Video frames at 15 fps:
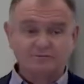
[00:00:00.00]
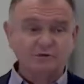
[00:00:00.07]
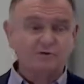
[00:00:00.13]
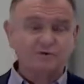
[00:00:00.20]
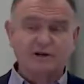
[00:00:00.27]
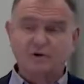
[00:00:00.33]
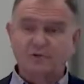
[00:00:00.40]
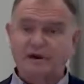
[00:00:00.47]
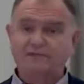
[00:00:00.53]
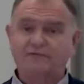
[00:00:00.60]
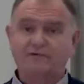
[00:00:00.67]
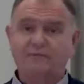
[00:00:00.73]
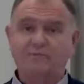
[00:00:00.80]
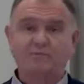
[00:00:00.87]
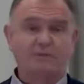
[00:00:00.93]
moving away
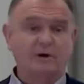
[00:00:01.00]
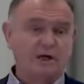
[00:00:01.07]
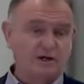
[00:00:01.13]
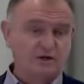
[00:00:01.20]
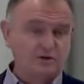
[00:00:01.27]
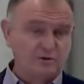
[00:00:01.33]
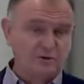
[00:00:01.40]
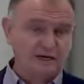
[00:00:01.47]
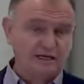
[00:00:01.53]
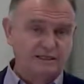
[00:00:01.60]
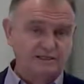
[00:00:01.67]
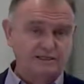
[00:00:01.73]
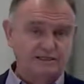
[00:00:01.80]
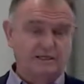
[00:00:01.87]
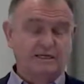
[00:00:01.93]
from
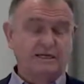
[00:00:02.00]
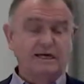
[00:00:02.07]
Unix